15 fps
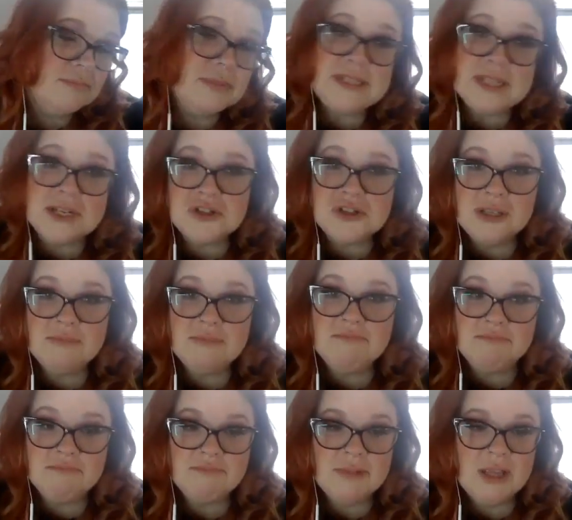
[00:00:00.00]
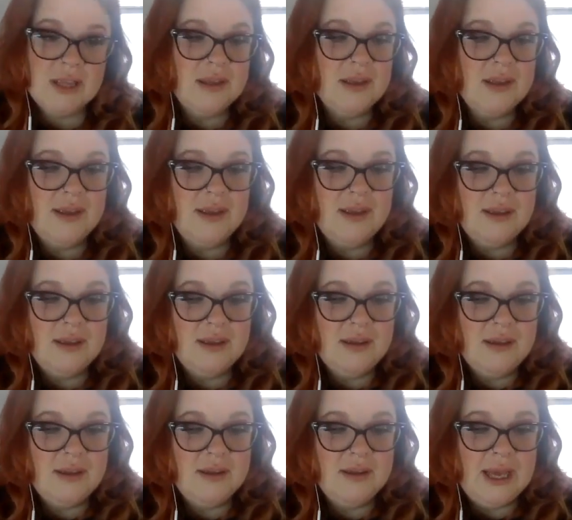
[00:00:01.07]
Potentially.
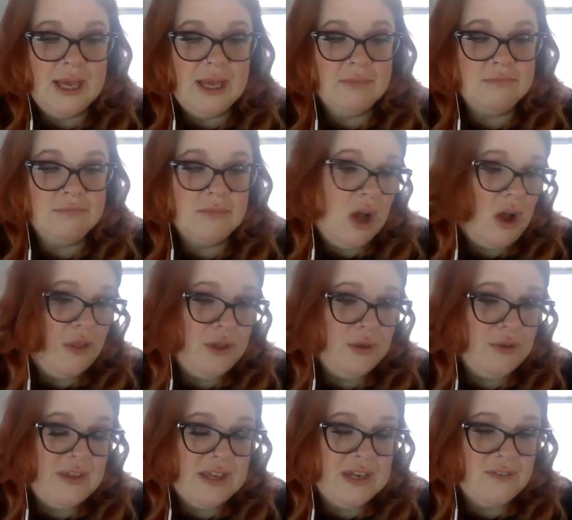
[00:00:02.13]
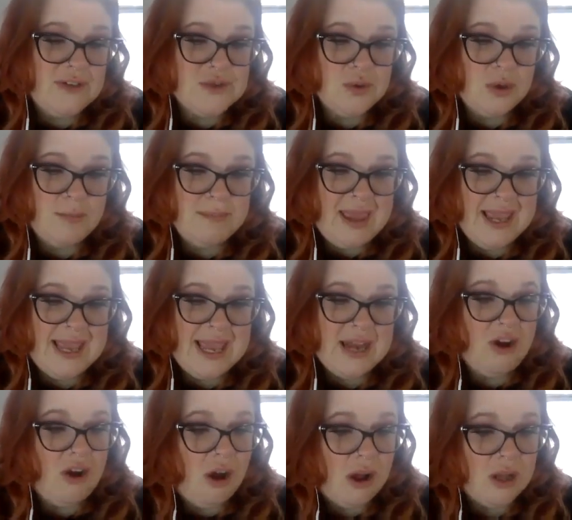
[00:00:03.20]
Although the individual may
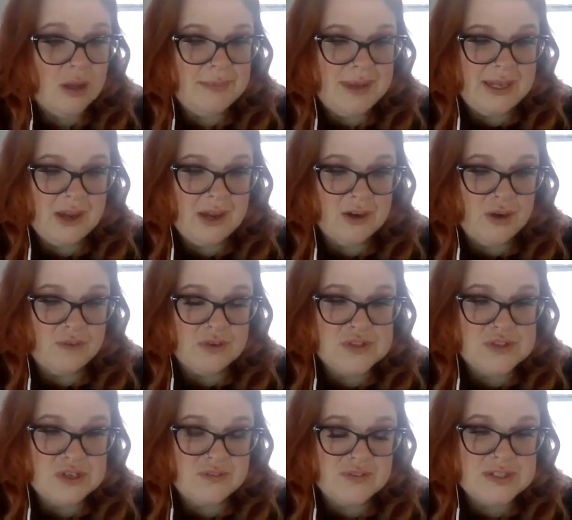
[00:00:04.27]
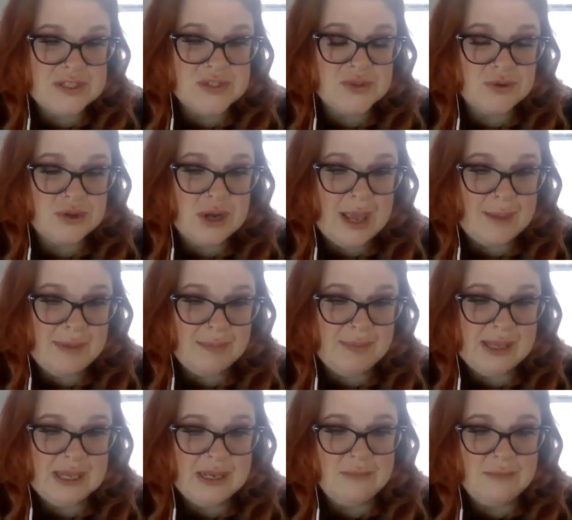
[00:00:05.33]
get all Medicare covered services through their MA
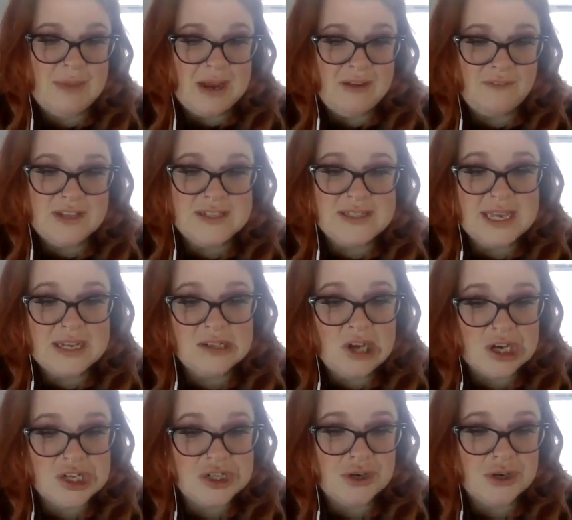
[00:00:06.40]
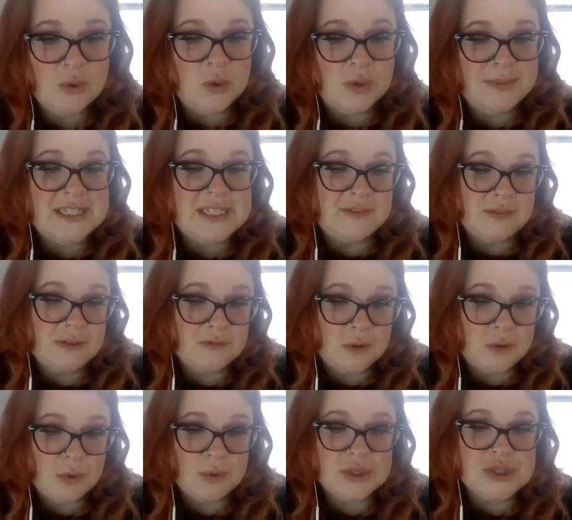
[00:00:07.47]
plan, benefits and cost sharing will be different
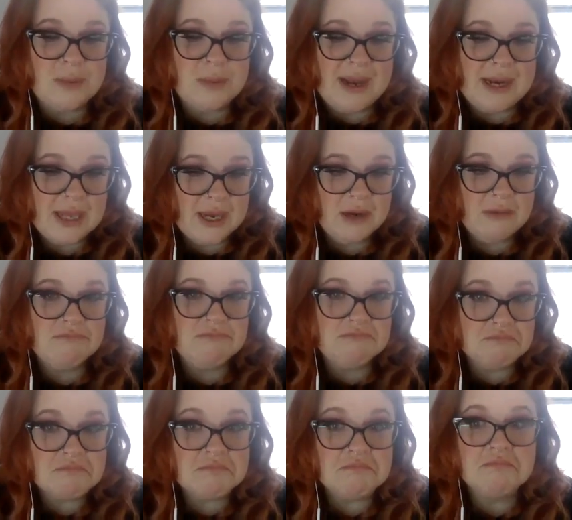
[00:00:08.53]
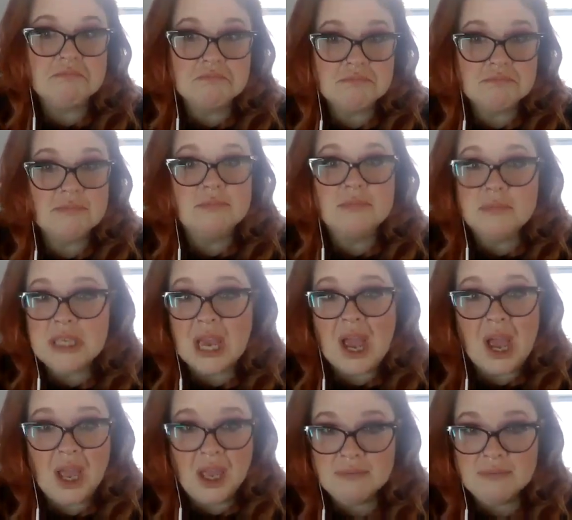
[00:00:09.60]
from original Medicare.
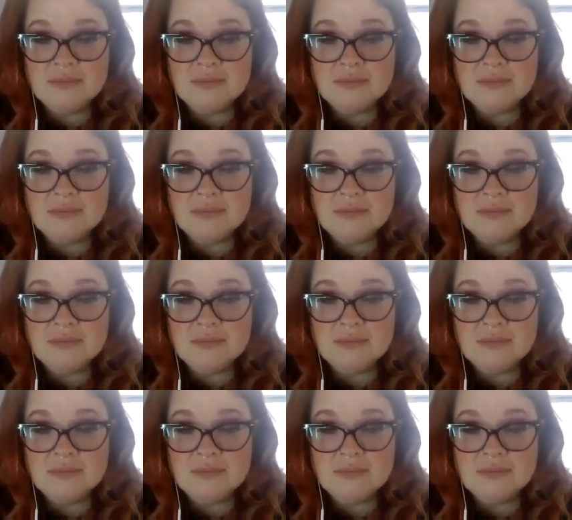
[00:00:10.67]
Yeah.